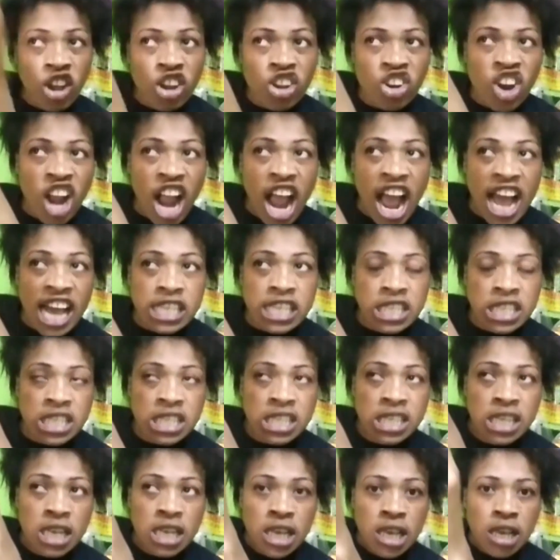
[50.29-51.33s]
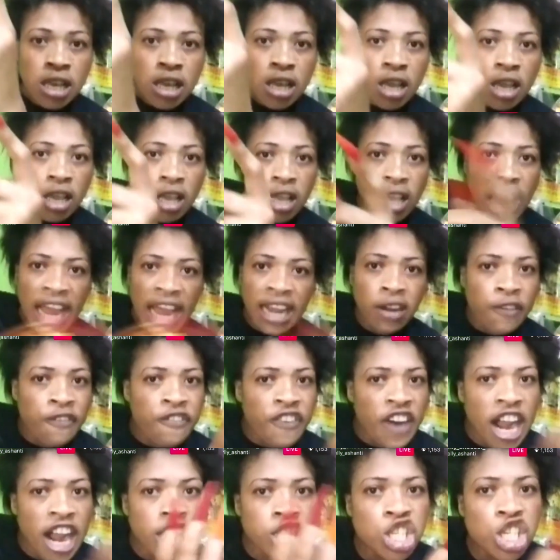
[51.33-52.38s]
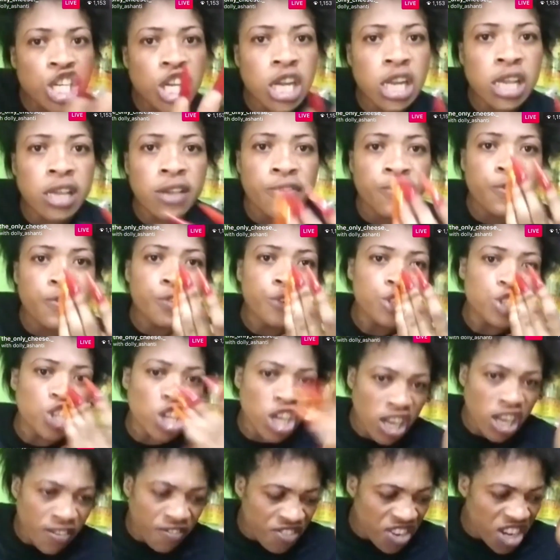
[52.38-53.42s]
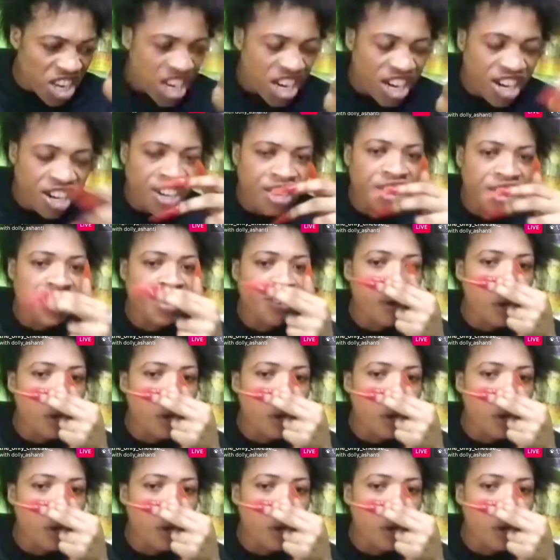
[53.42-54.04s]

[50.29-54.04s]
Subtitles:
across. I know far she live. She live near.